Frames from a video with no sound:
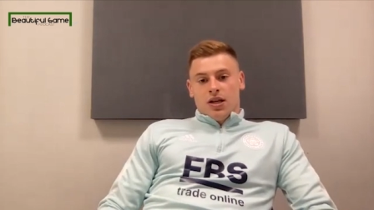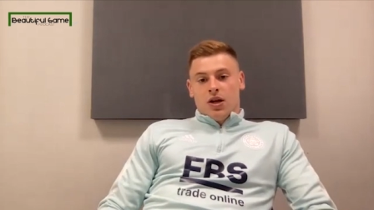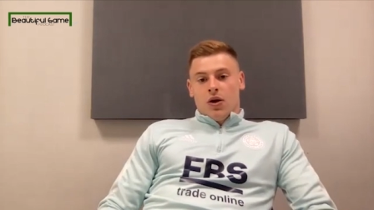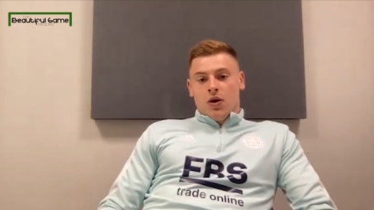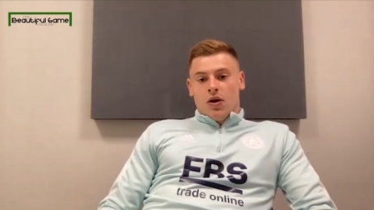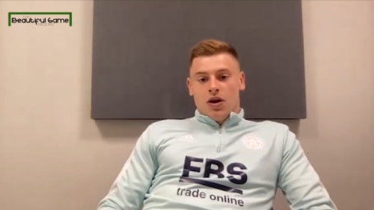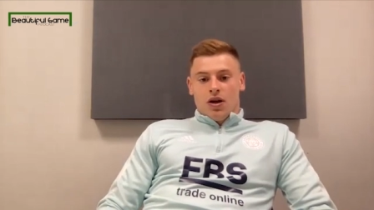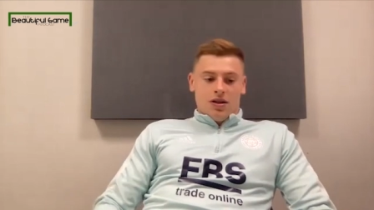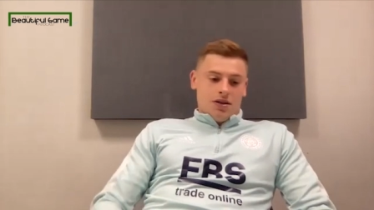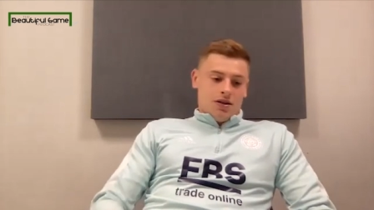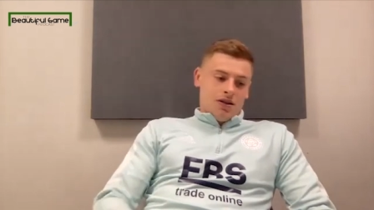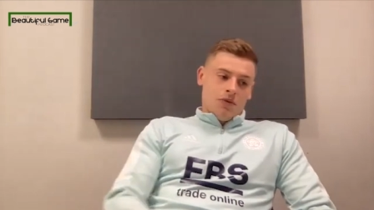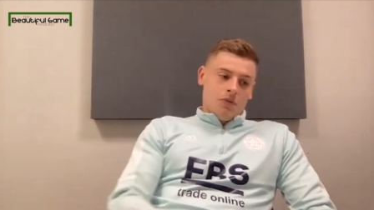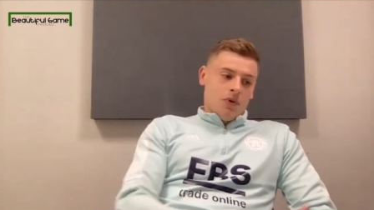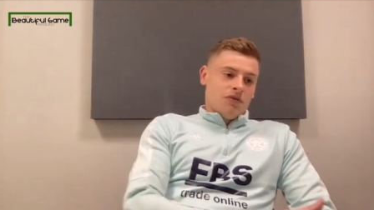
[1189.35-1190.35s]
You know,
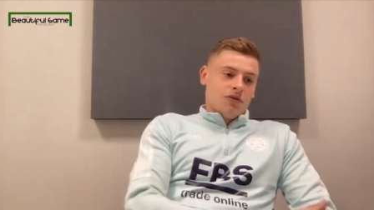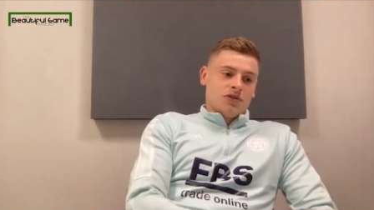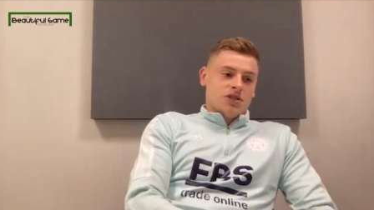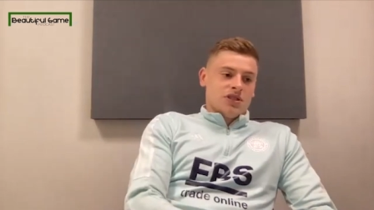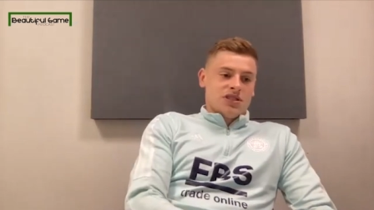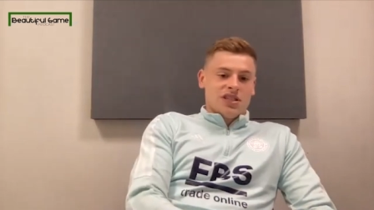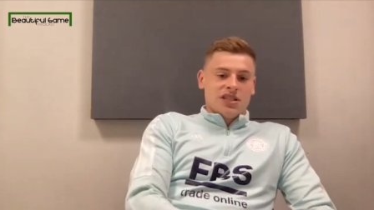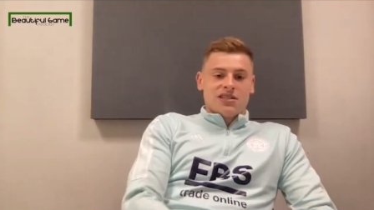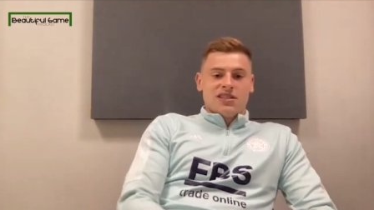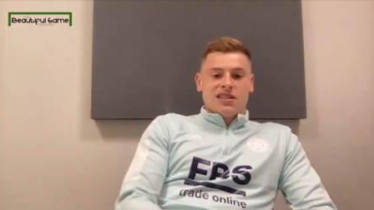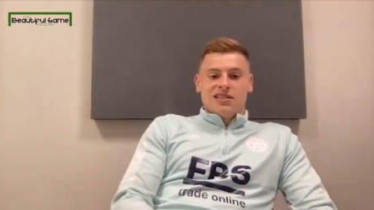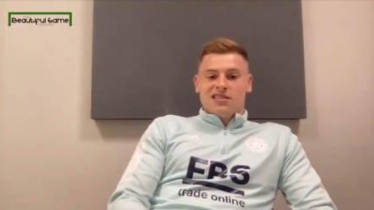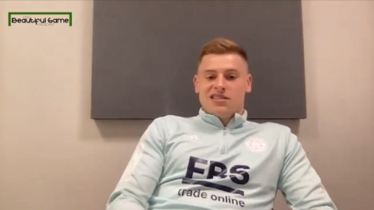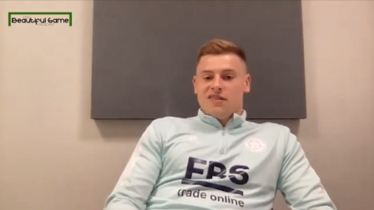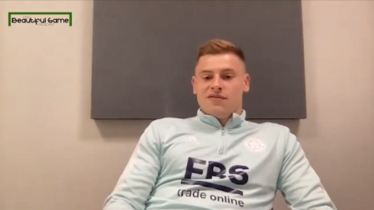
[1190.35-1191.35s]
whether it was the
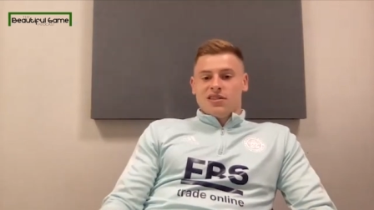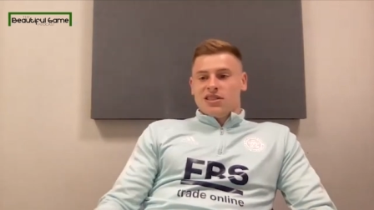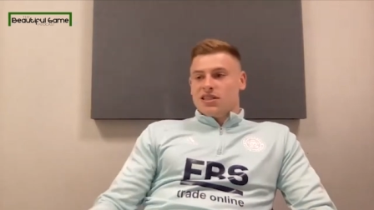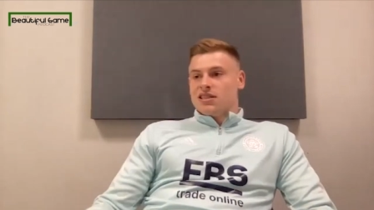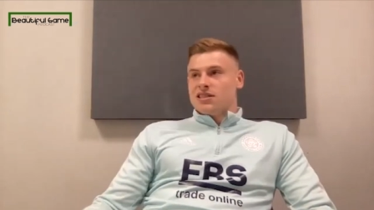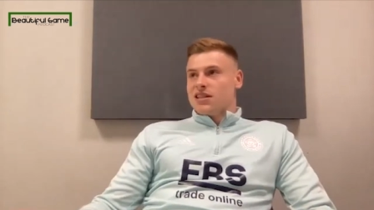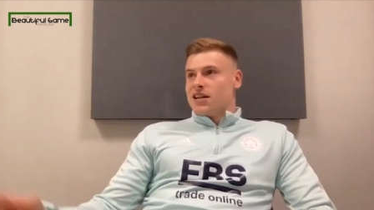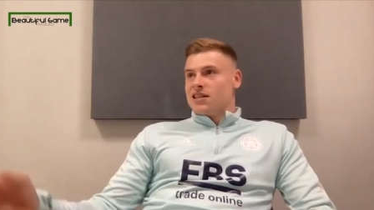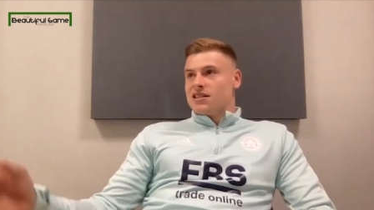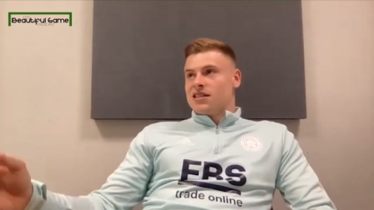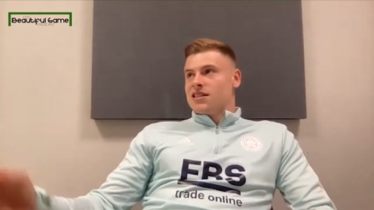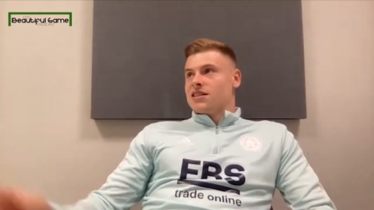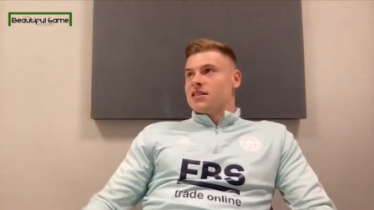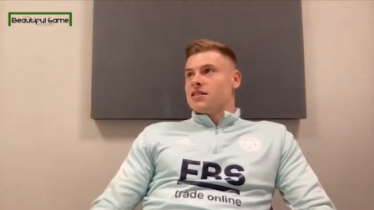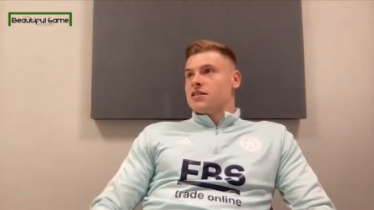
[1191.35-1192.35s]
16s, 17s,
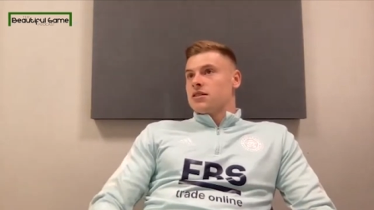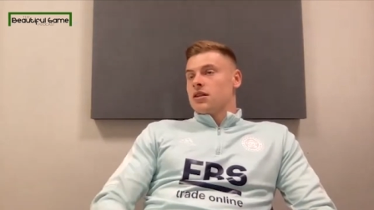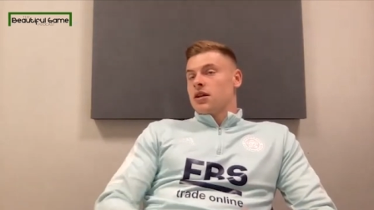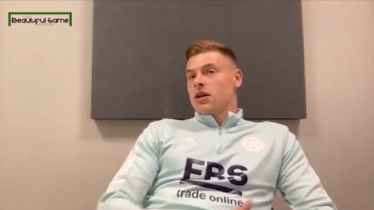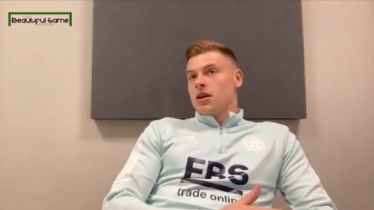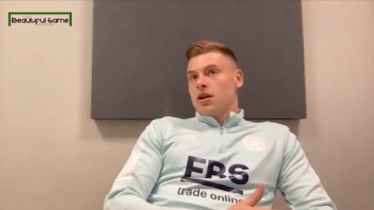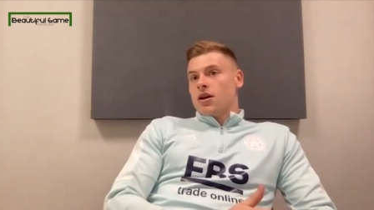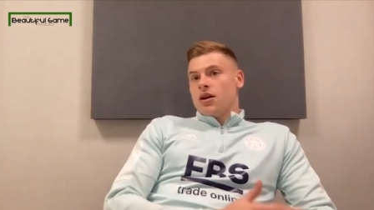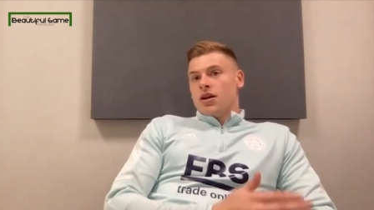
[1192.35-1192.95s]
18s,